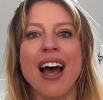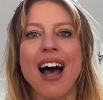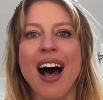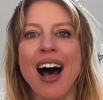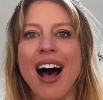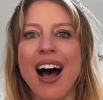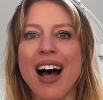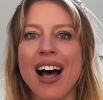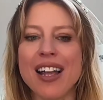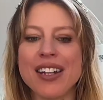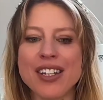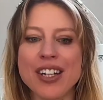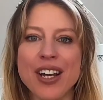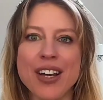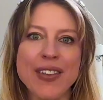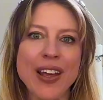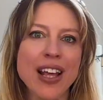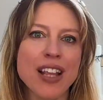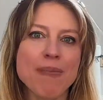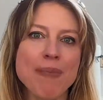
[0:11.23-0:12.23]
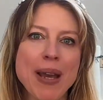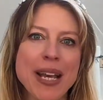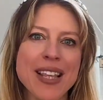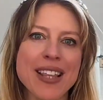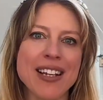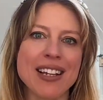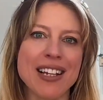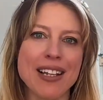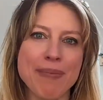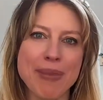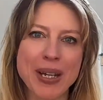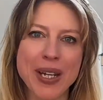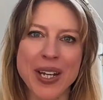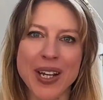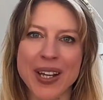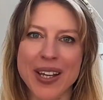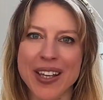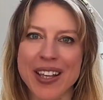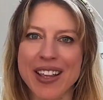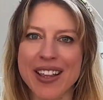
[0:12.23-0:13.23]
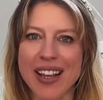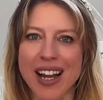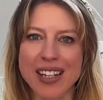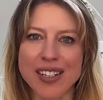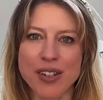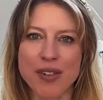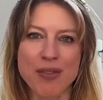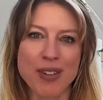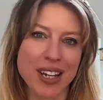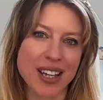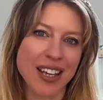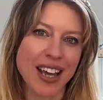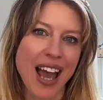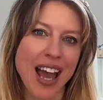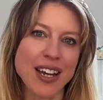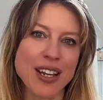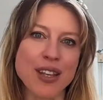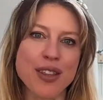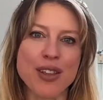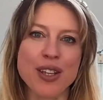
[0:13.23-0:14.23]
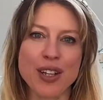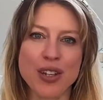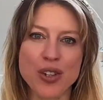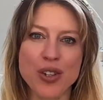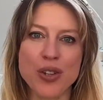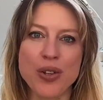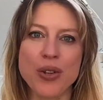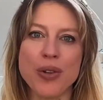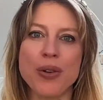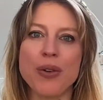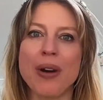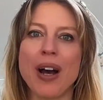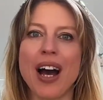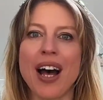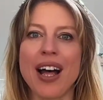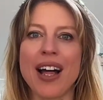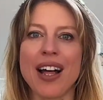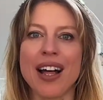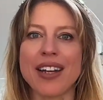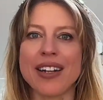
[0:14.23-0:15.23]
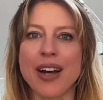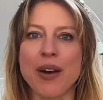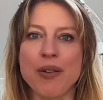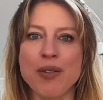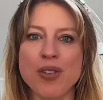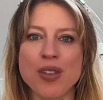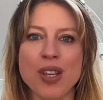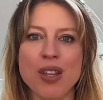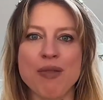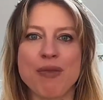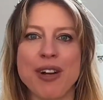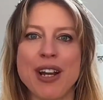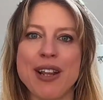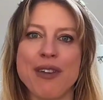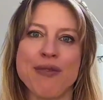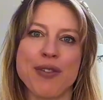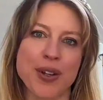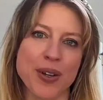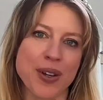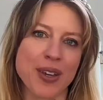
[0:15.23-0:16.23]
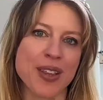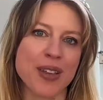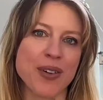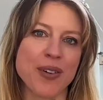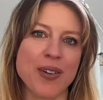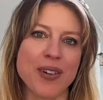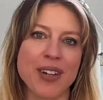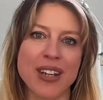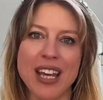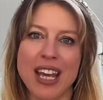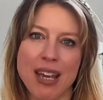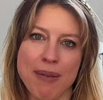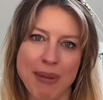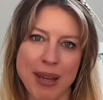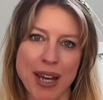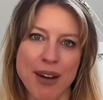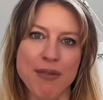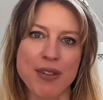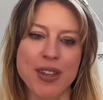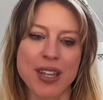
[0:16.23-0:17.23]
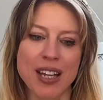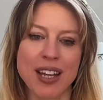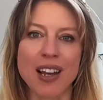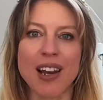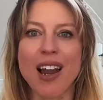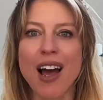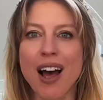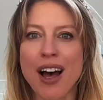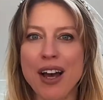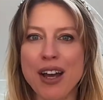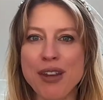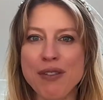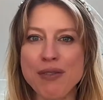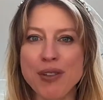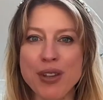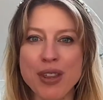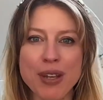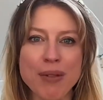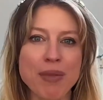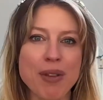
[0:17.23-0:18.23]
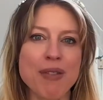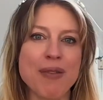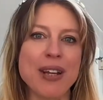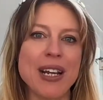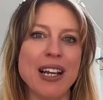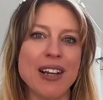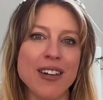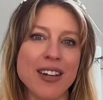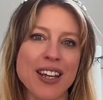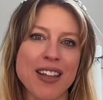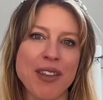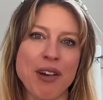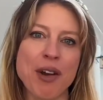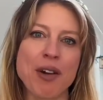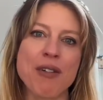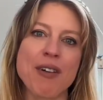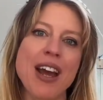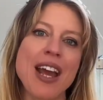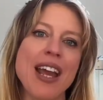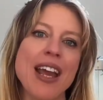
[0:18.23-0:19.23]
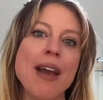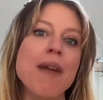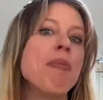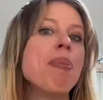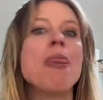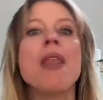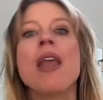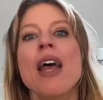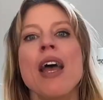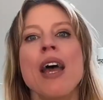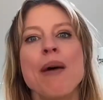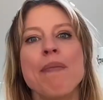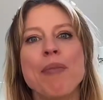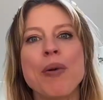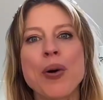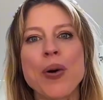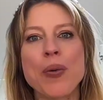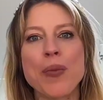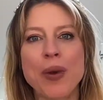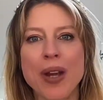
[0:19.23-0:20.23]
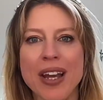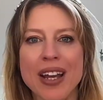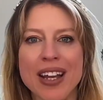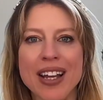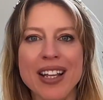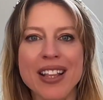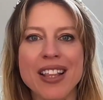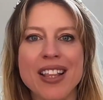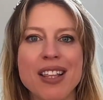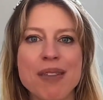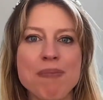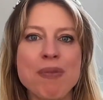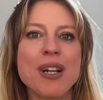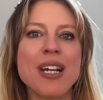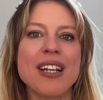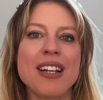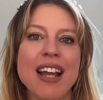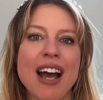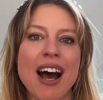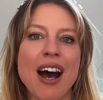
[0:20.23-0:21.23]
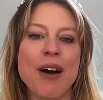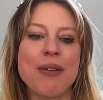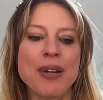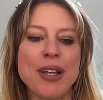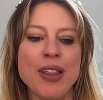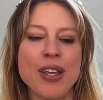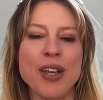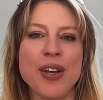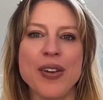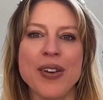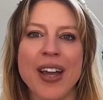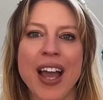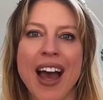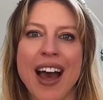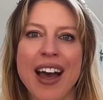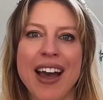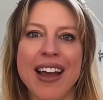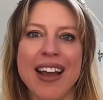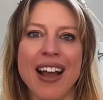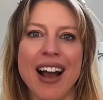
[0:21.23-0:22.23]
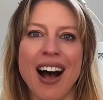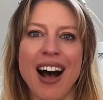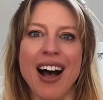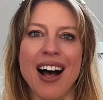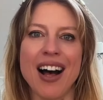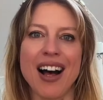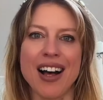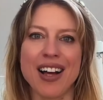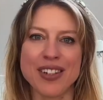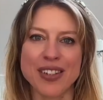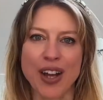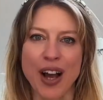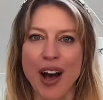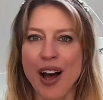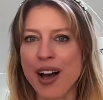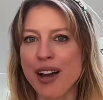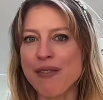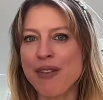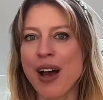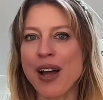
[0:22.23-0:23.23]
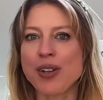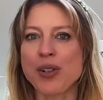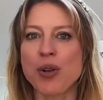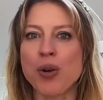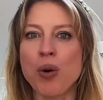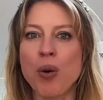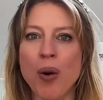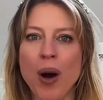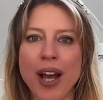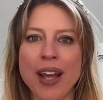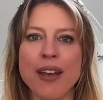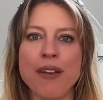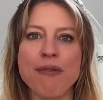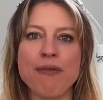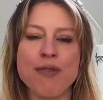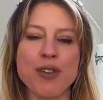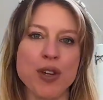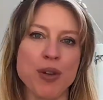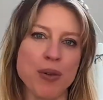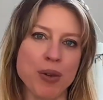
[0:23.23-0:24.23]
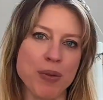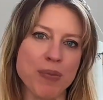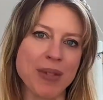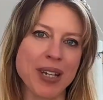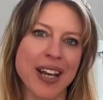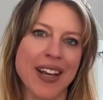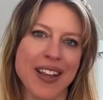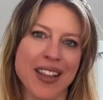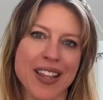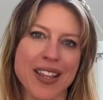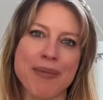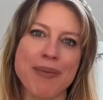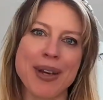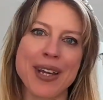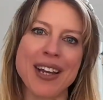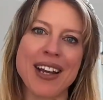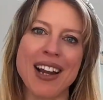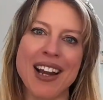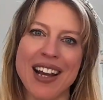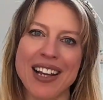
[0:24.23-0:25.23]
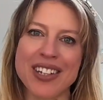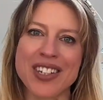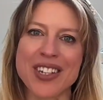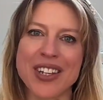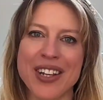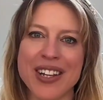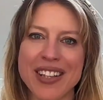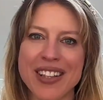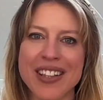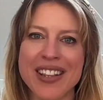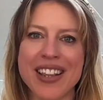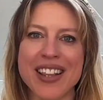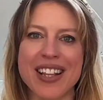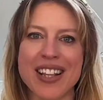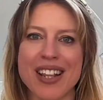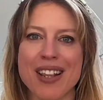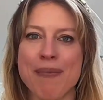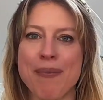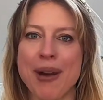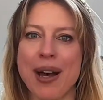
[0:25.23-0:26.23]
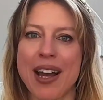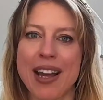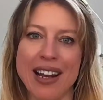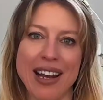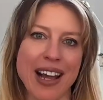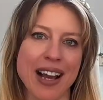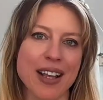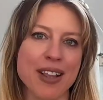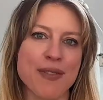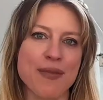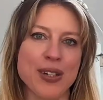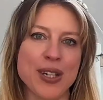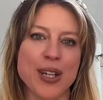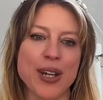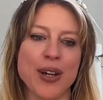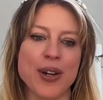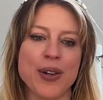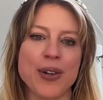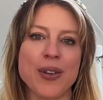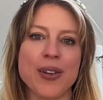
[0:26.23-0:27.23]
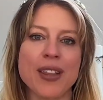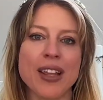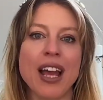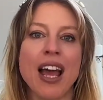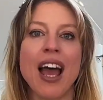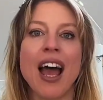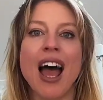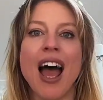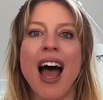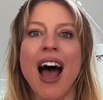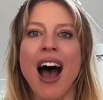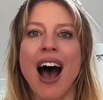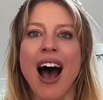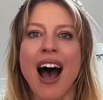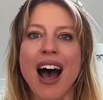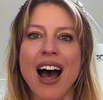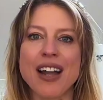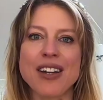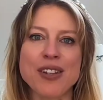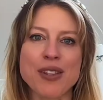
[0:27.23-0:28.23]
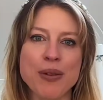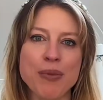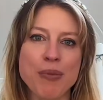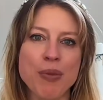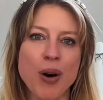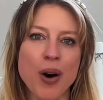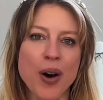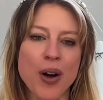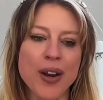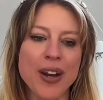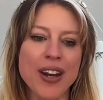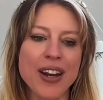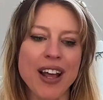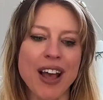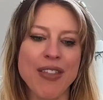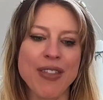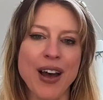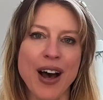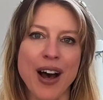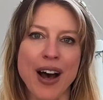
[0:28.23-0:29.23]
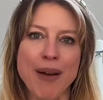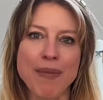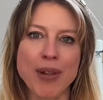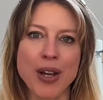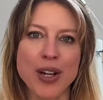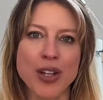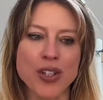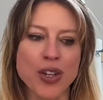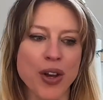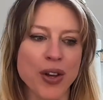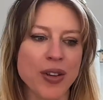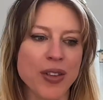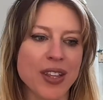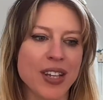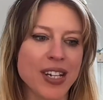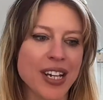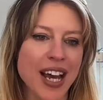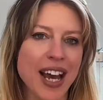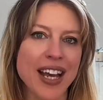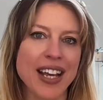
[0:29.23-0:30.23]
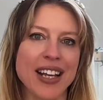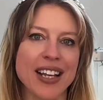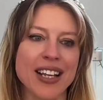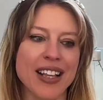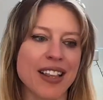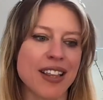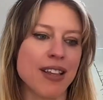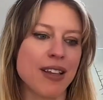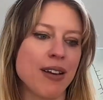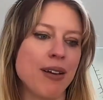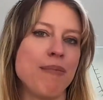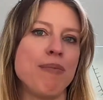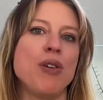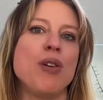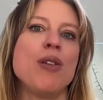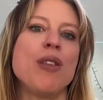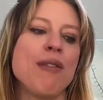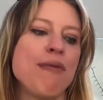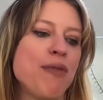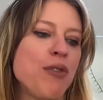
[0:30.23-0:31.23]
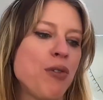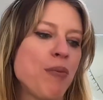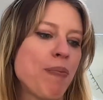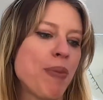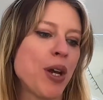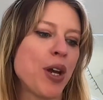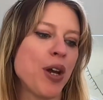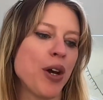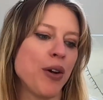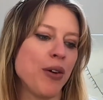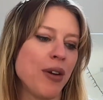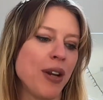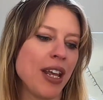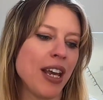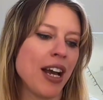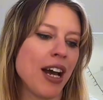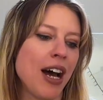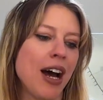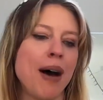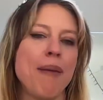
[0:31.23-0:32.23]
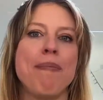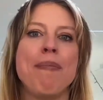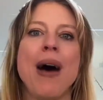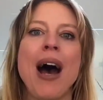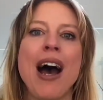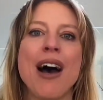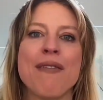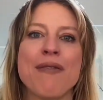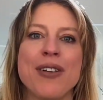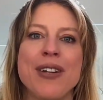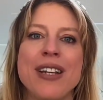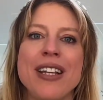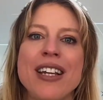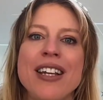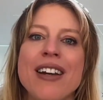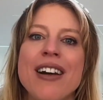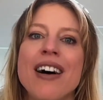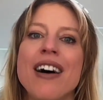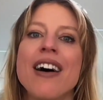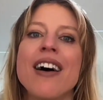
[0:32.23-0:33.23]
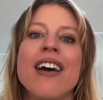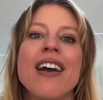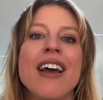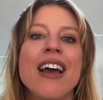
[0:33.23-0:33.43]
and that's basically because I didn't really get anything new and I was just really focused on keeping everything alive. Nothing was really looking that great. But we're in spring now in the UK and I've had quite a few updates to my collection since my last videos. And the one that I'm going to show you today is the beautiful Begonia Pavonina.